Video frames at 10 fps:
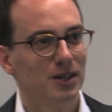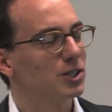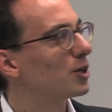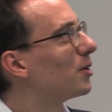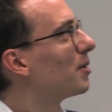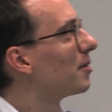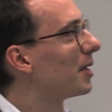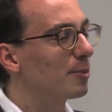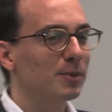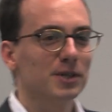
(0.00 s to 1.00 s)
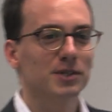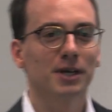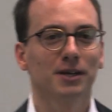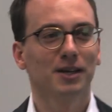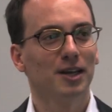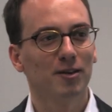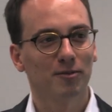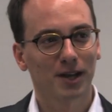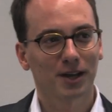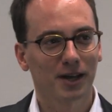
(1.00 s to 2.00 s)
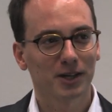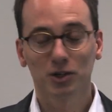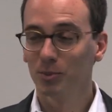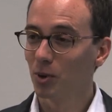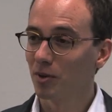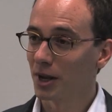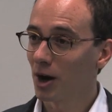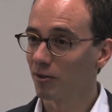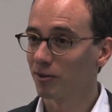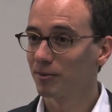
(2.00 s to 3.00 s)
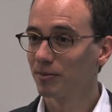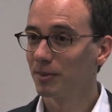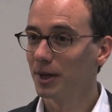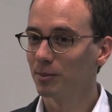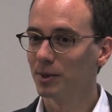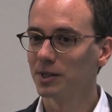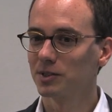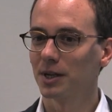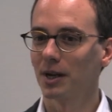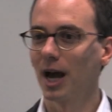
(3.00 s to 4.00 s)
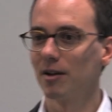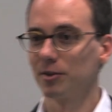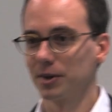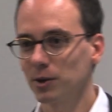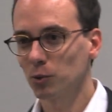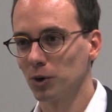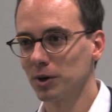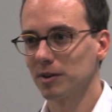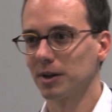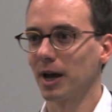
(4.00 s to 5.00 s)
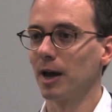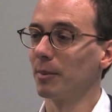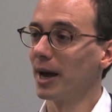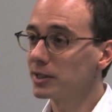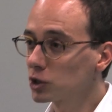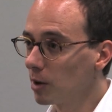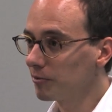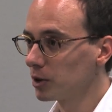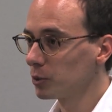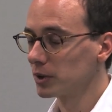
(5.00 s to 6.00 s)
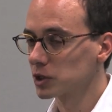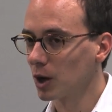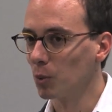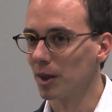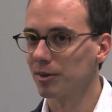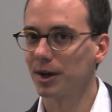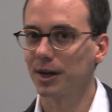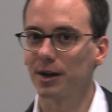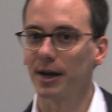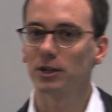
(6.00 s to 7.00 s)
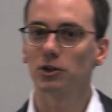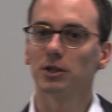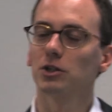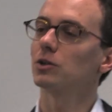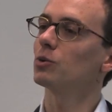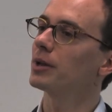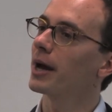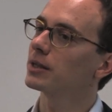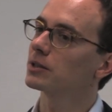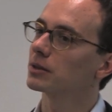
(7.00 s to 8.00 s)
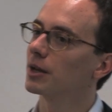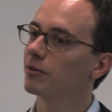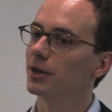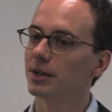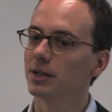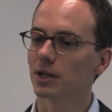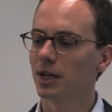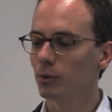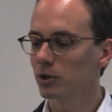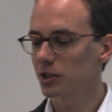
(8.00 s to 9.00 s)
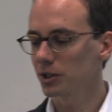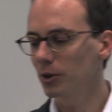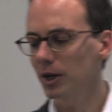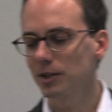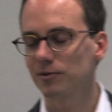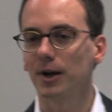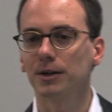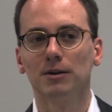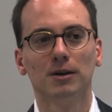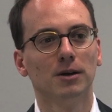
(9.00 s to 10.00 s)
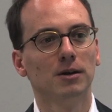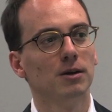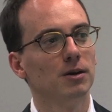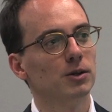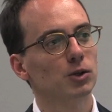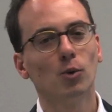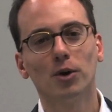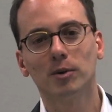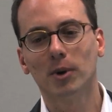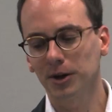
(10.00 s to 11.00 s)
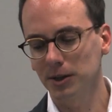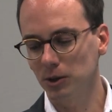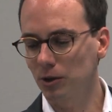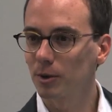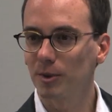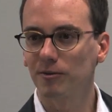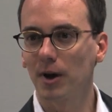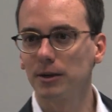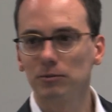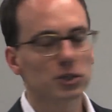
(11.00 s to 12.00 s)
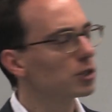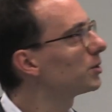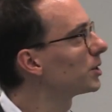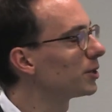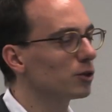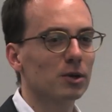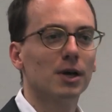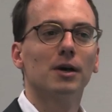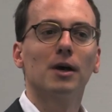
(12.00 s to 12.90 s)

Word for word: So that means that if I can actually pull that off, it means that I have the network, that I'm as comfortable with someone that I can actually just relax and feel at ease. And he will just say, okay, it's fine. Don't worry about it. You're going to be fine. Just continue.